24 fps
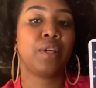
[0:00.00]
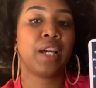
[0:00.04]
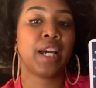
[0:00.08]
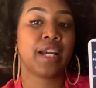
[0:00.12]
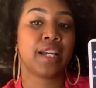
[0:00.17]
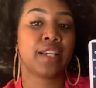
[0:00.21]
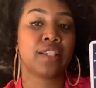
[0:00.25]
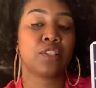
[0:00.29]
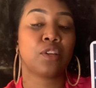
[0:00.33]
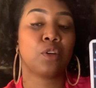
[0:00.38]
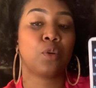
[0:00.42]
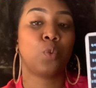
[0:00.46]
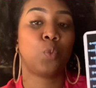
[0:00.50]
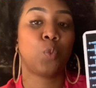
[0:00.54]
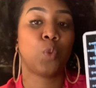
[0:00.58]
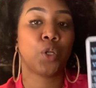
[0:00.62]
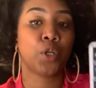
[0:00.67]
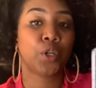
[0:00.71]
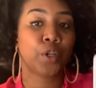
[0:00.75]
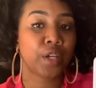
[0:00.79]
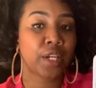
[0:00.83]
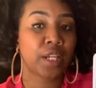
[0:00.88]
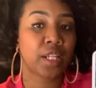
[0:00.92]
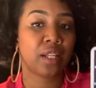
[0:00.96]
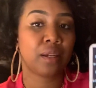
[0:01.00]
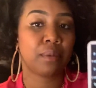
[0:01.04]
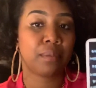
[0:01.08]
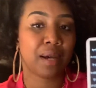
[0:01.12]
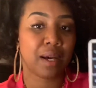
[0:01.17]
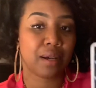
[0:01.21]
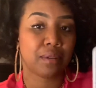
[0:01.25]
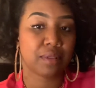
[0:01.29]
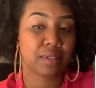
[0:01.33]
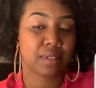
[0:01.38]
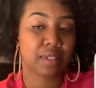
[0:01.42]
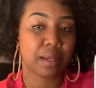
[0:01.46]
guys are worried
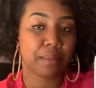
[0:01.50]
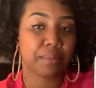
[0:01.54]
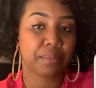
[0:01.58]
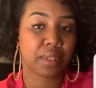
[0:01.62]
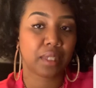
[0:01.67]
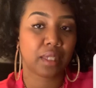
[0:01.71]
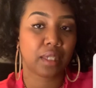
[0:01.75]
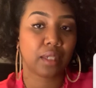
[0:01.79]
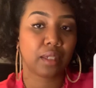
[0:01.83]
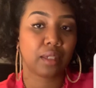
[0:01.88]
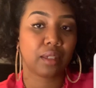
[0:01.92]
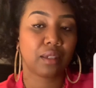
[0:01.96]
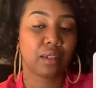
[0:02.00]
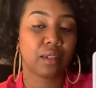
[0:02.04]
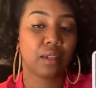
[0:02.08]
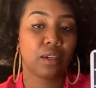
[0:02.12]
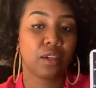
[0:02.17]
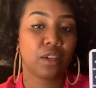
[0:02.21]
about something.